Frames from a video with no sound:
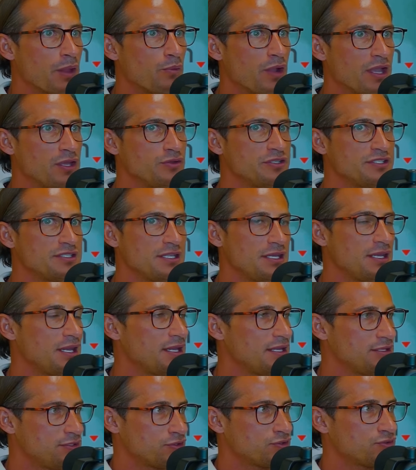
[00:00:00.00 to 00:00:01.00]
where you see,
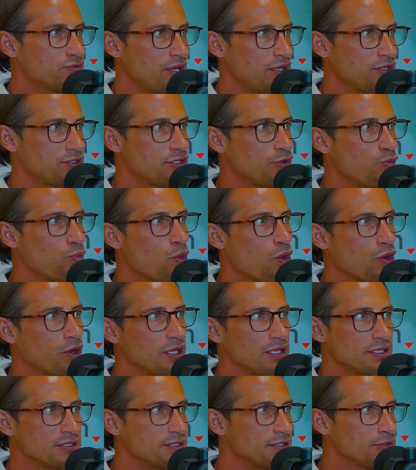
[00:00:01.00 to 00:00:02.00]
is your strategy
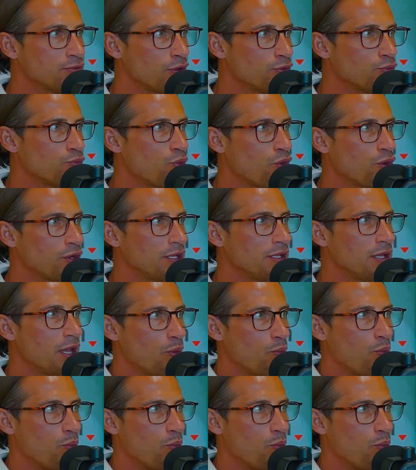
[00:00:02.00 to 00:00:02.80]
working? Is it not working?